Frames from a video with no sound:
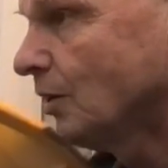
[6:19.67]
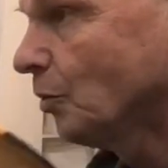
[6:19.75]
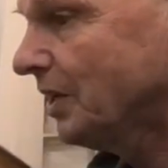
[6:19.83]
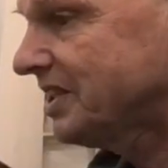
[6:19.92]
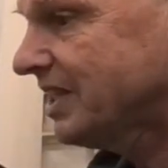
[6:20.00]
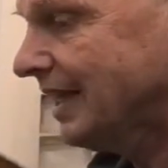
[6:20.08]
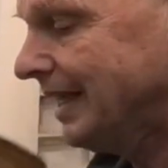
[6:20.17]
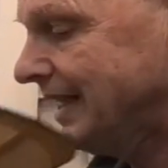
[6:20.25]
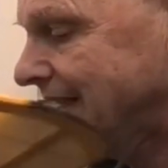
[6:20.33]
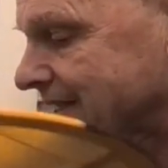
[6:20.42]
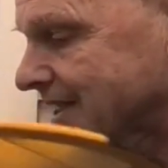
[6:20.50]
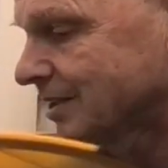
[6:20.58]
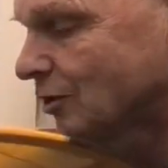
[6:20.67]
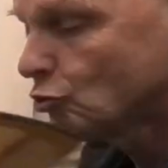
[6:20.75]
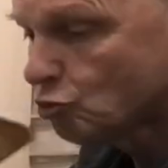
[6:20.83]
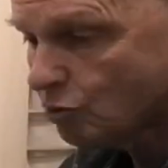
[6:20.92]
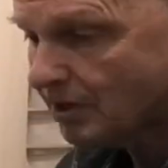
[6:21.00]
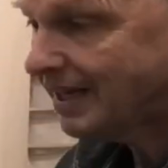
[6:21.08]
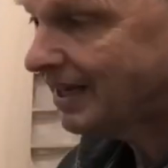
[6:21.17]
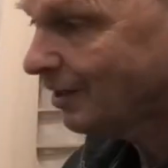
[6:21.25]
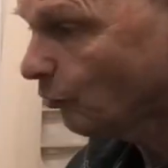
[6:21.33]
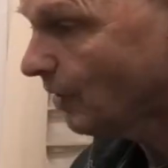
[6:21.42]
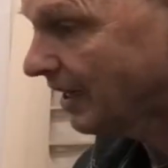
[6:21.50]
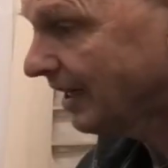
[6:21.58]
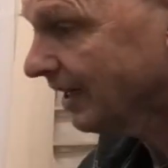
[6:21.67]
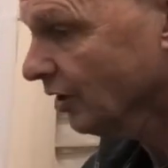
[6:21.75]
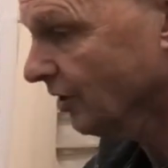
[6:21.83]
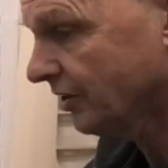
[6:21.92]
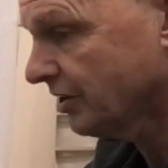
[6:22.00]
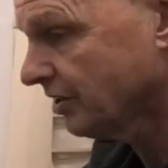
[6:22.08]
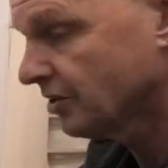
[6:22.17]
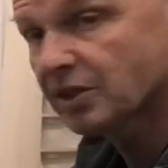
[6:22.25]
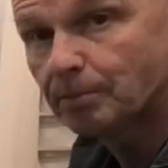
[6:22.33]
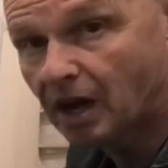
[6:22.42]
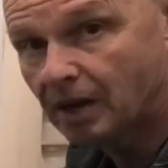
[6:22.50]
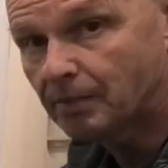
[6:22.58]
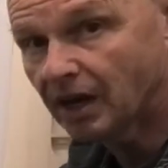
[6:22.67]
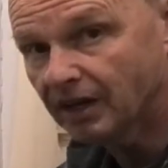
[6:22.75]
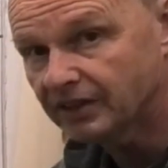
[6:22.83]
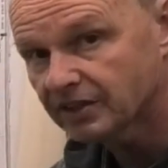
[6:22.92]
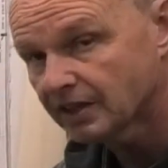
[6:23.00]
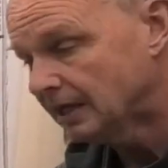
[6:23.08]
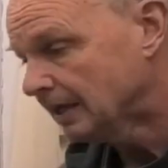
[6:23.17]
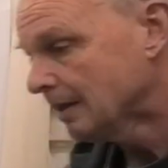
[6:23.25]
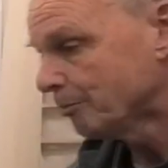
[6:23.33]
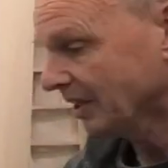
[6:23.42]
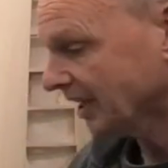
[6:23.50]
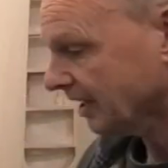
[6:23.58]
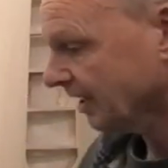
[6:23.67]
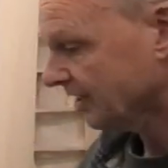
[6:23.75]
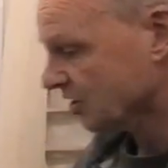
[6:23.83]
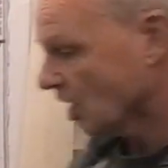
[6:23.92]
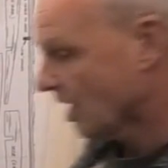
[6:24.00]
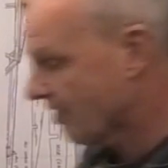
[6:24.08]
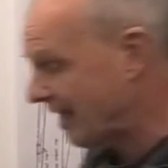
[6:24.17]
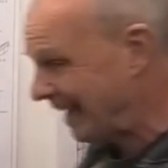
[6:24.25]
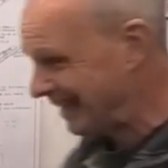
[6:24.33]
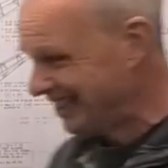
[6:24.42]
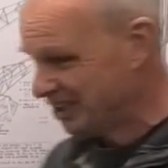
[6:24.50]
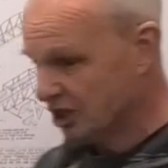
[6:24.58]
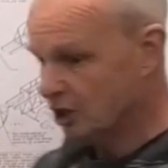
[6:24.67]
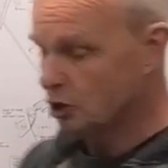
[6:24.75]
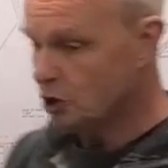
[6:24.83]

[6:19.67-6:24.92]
which is really, really good to my mind because that is